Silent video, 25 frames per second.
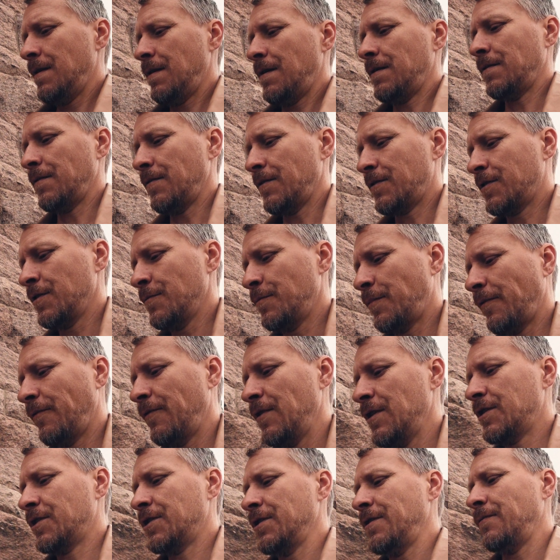under the
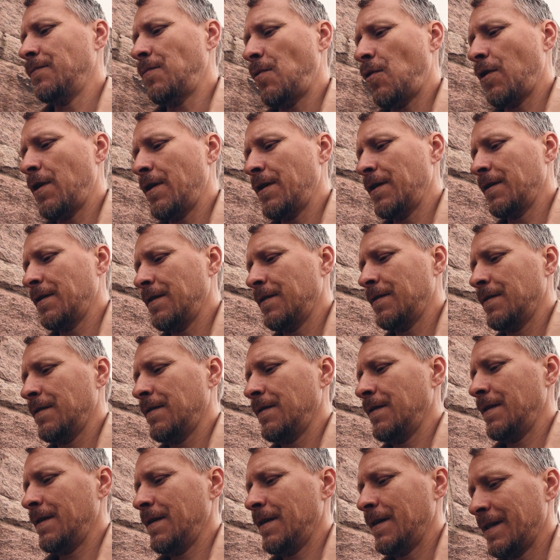supervision of more
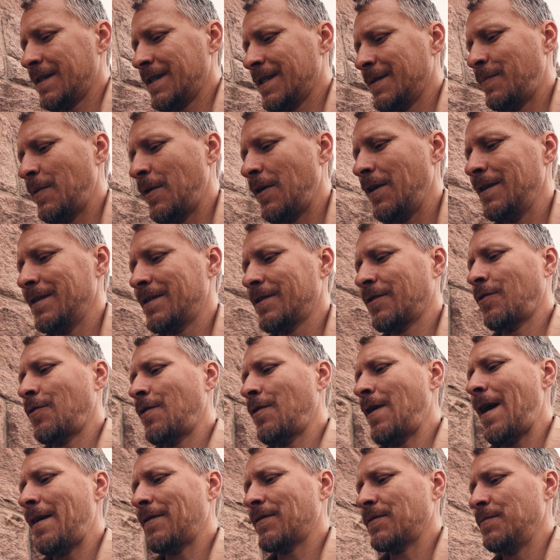experienced
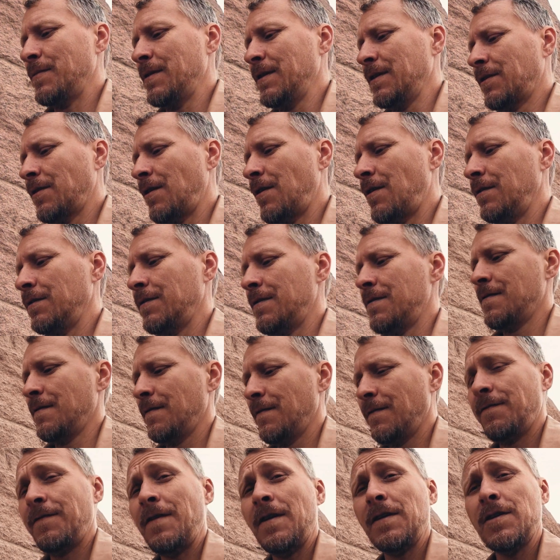craftsmen called
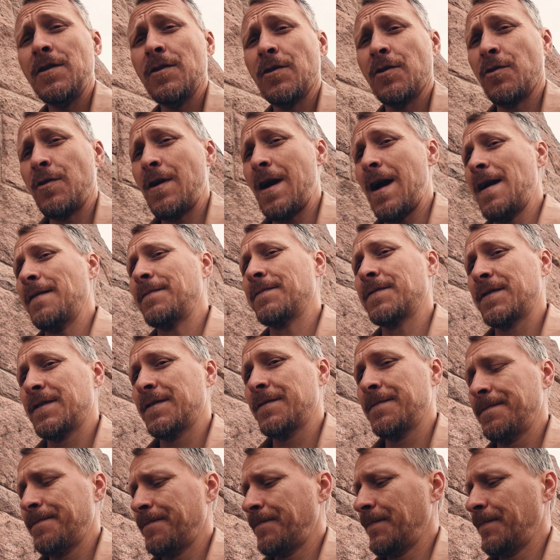fellow crafts.